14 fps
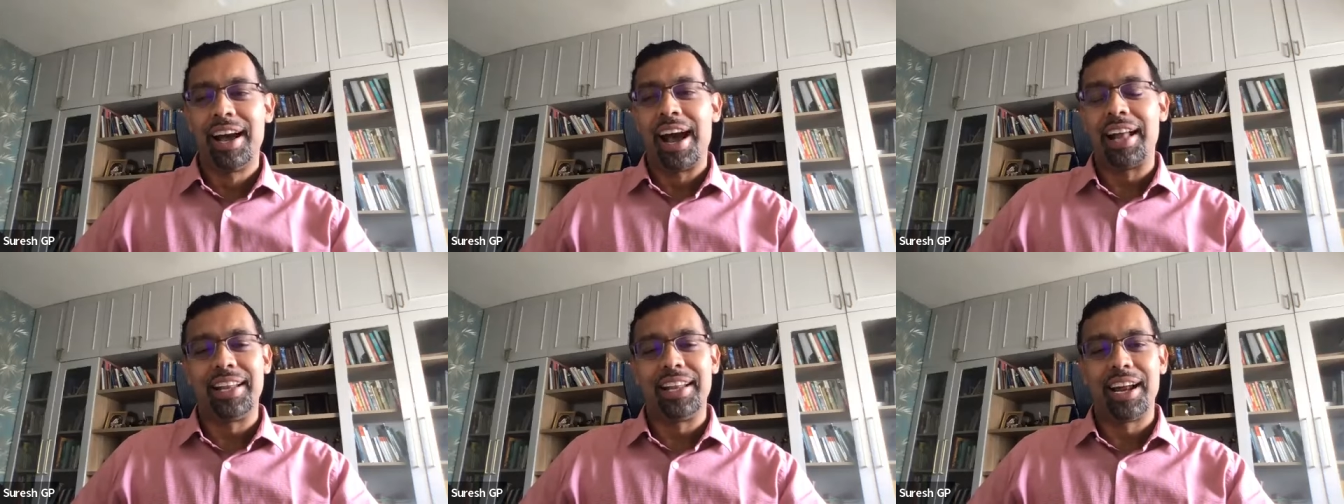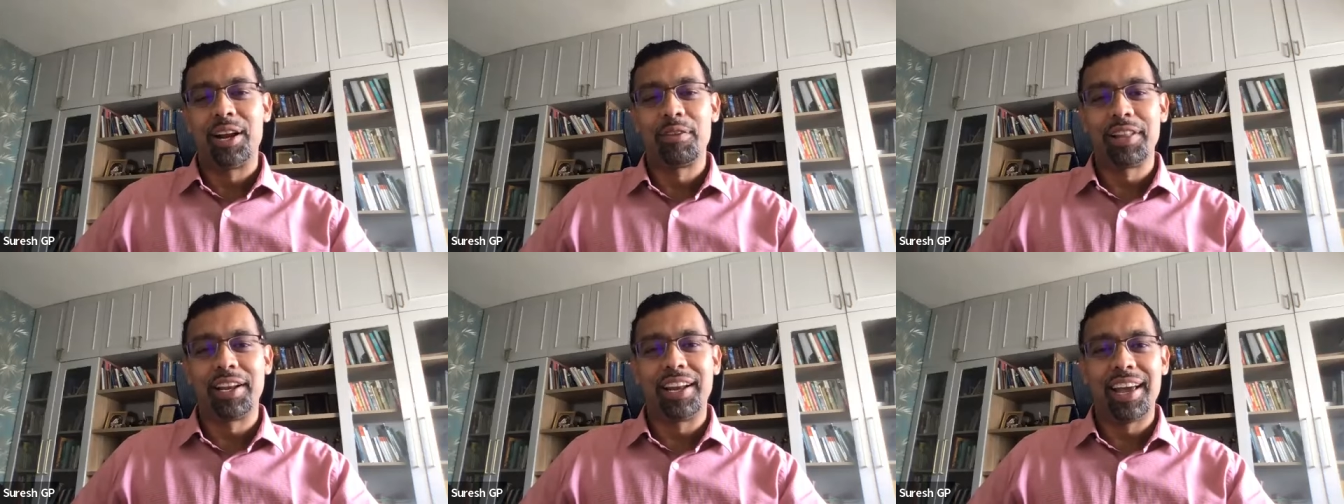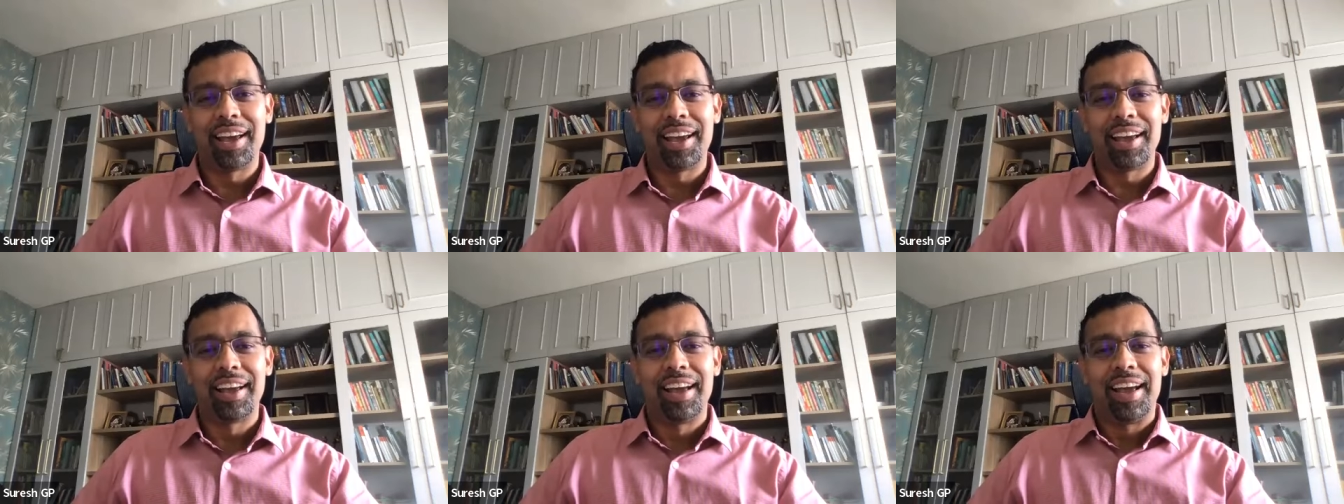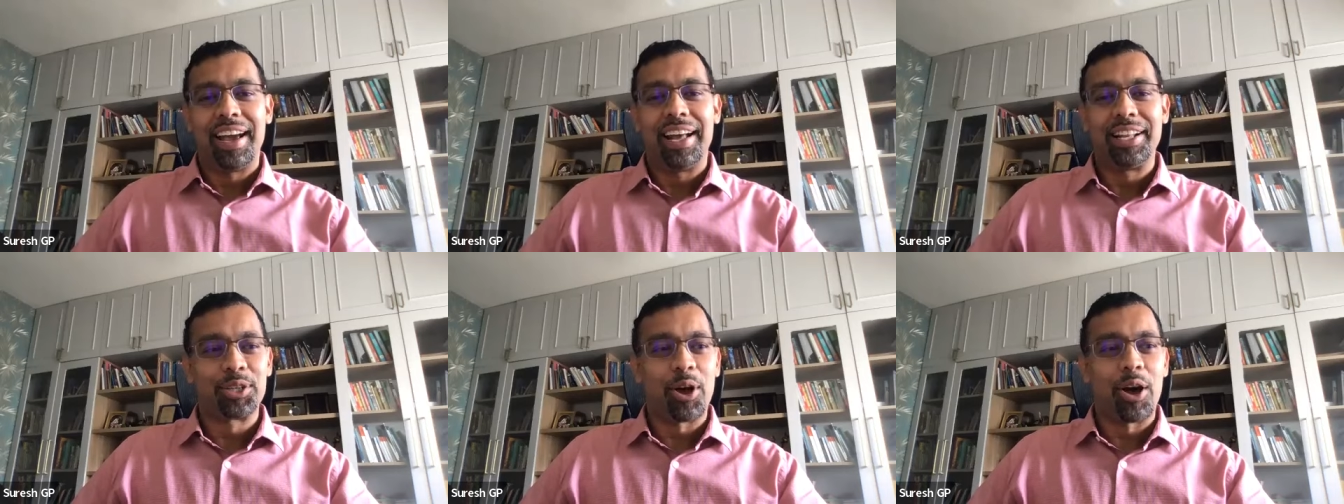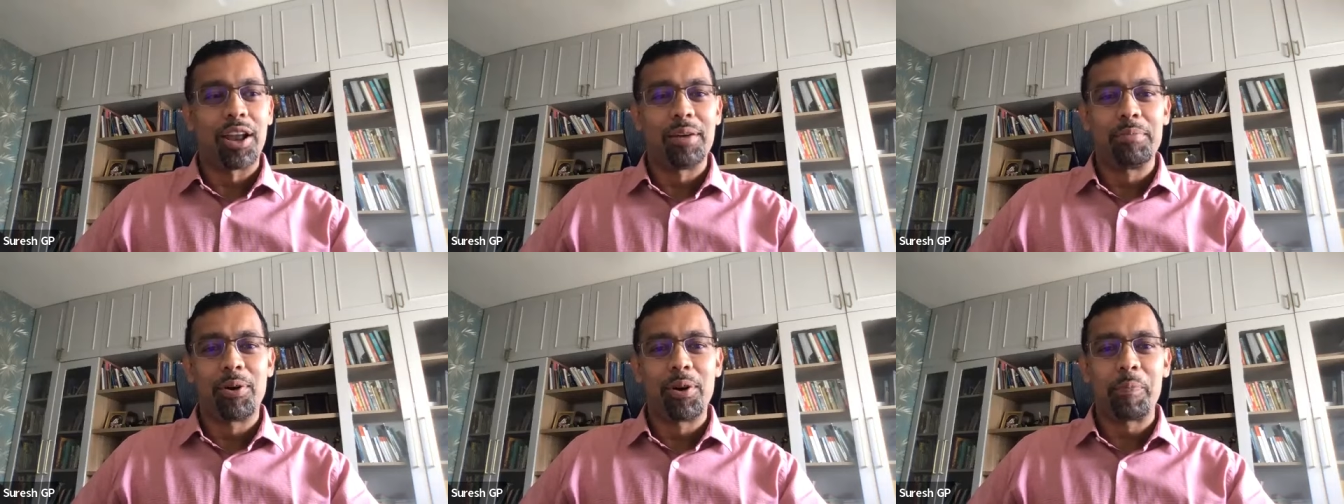At the end yes. of the day, it is all
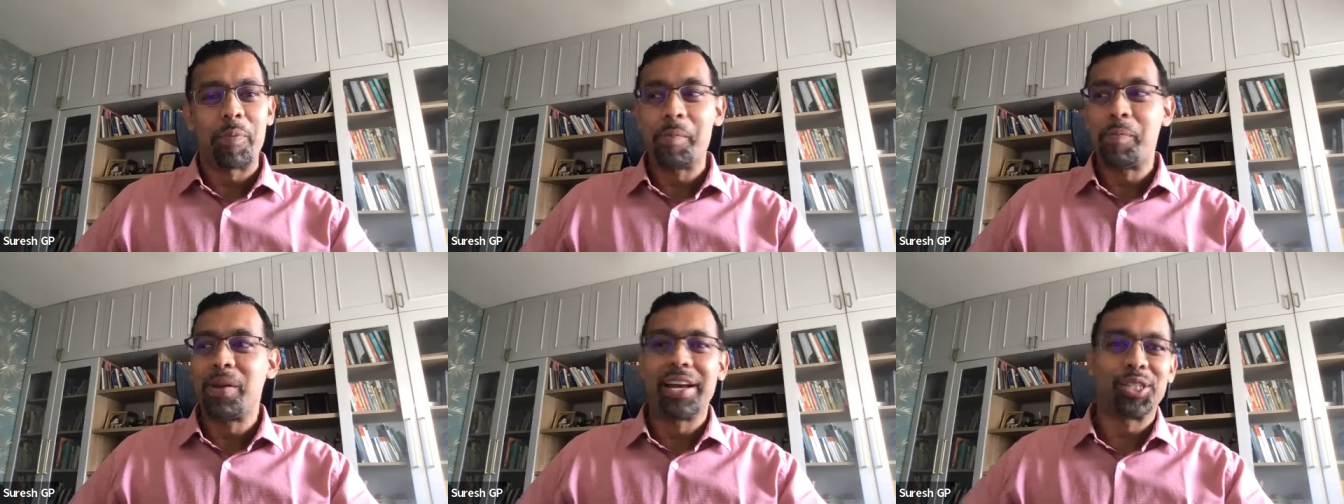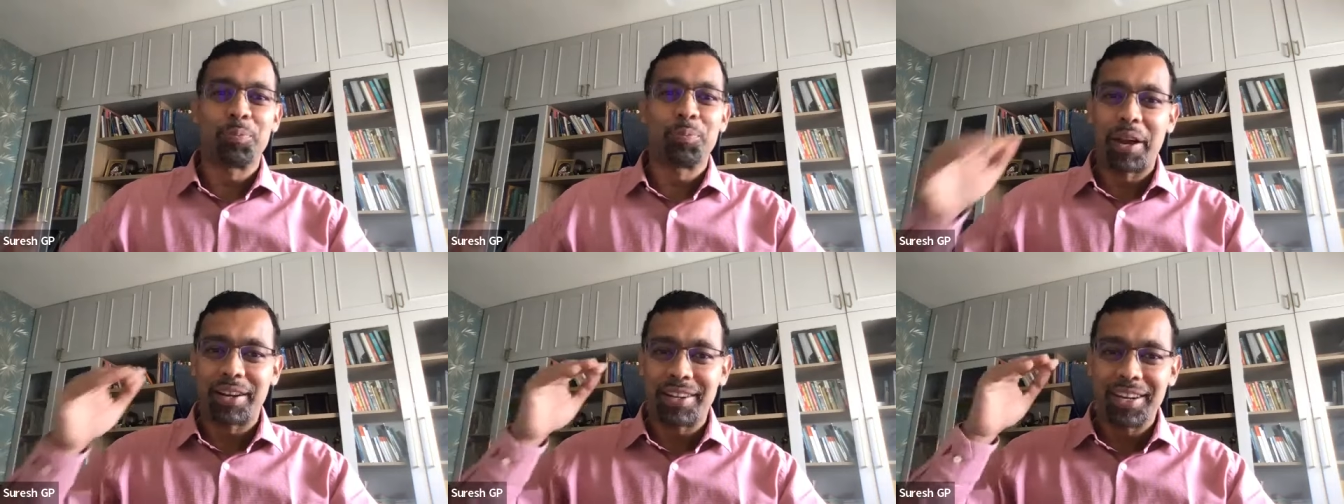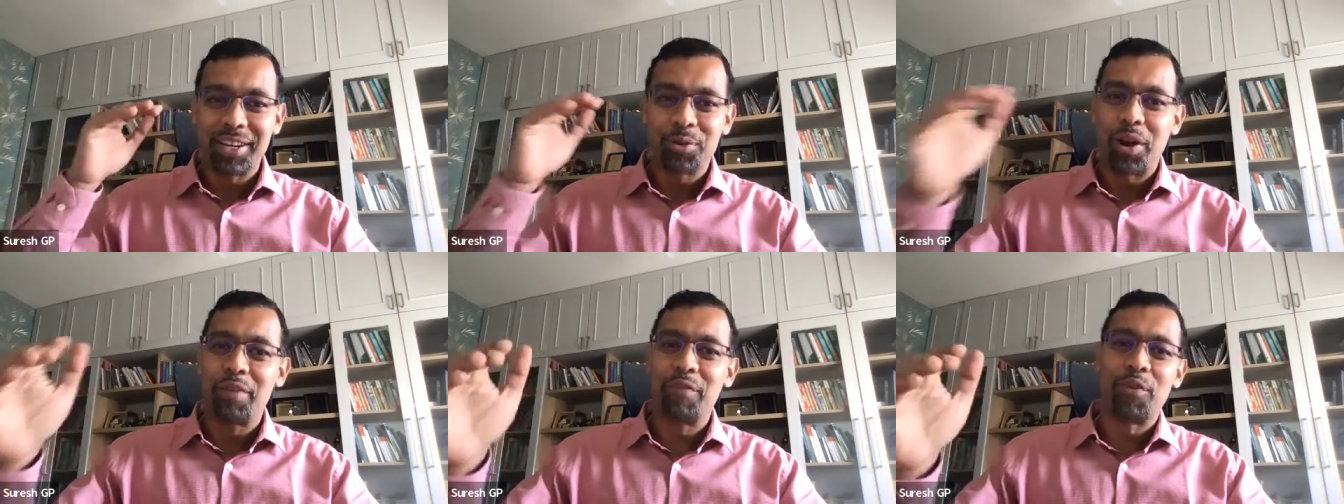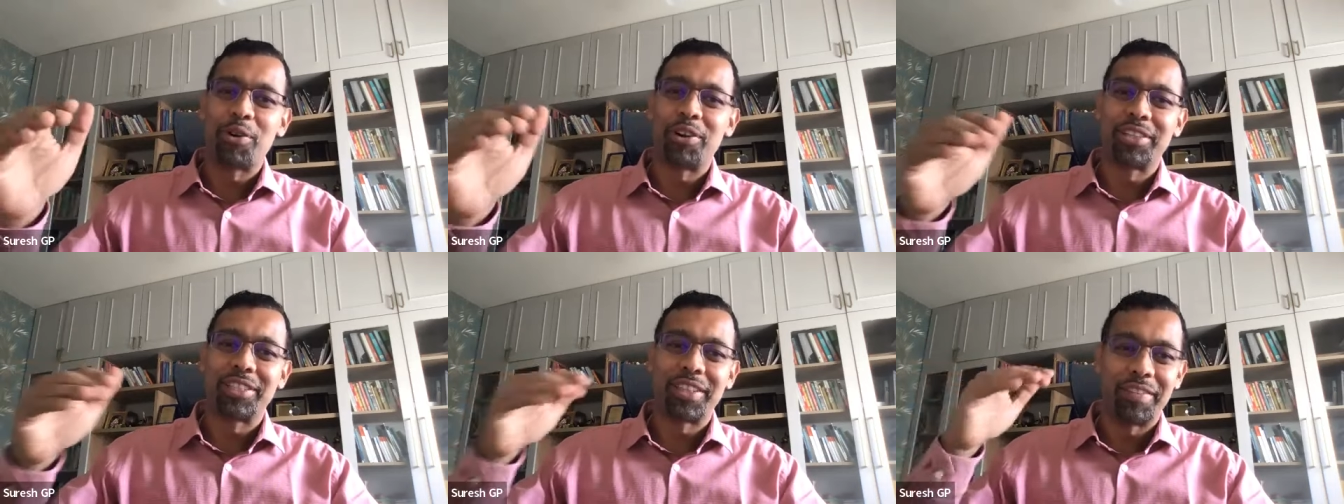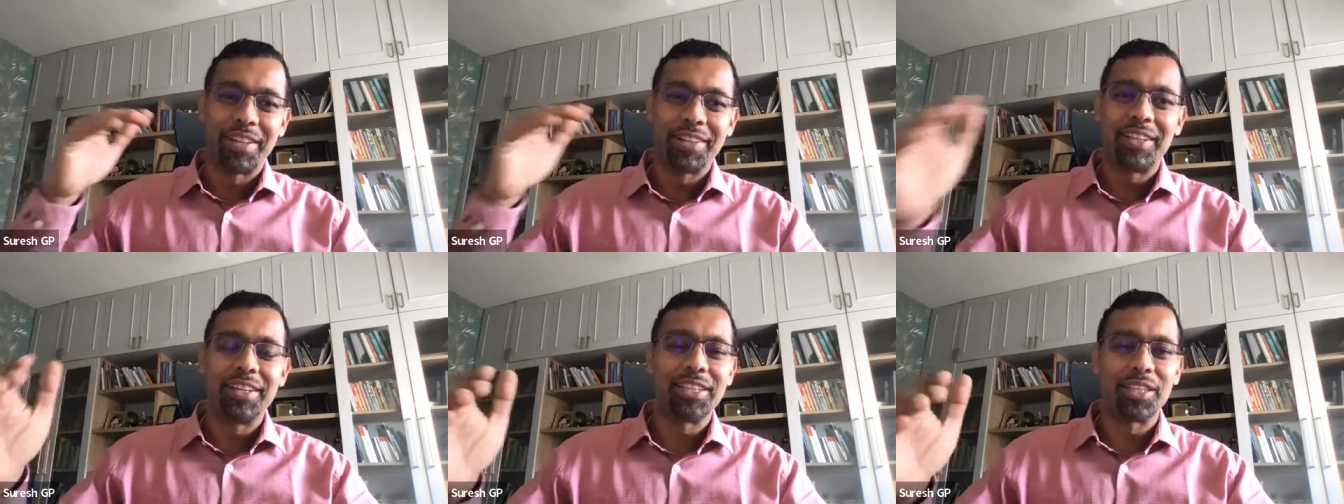about people expecting 24 cross 7,
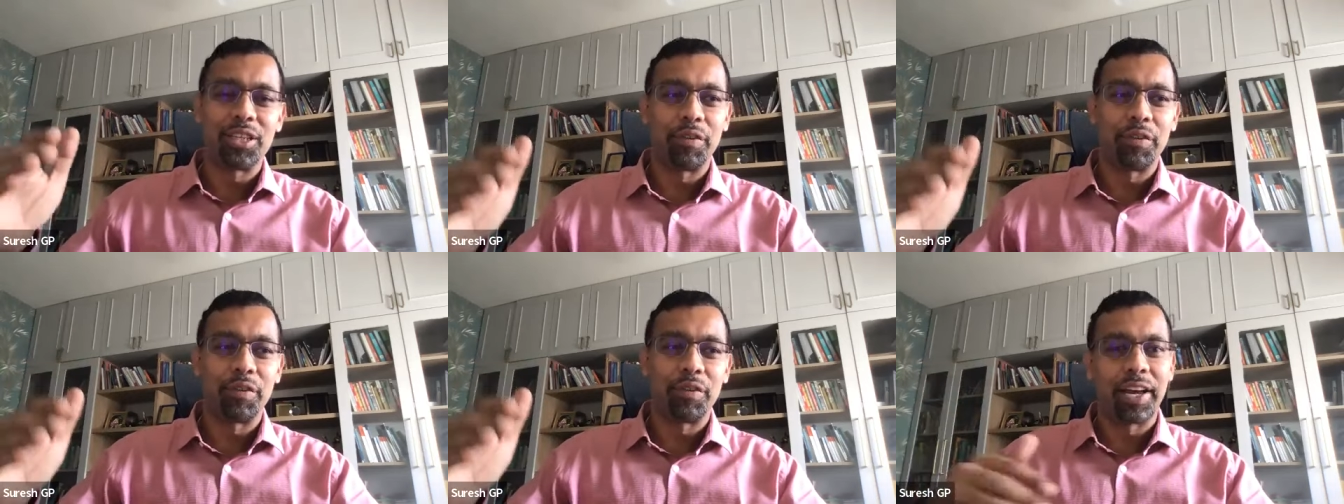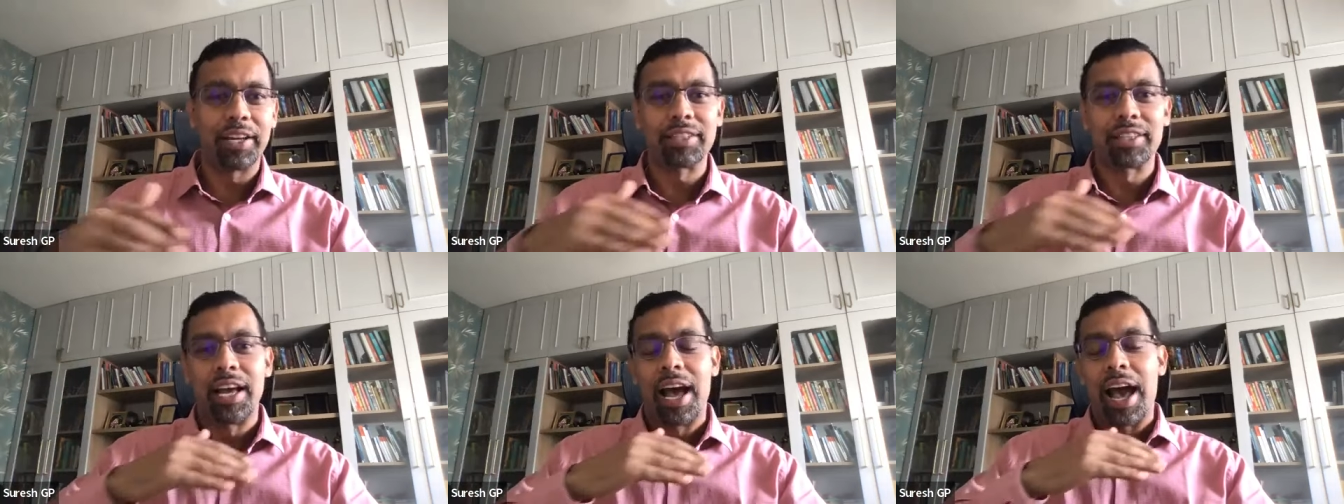365 days,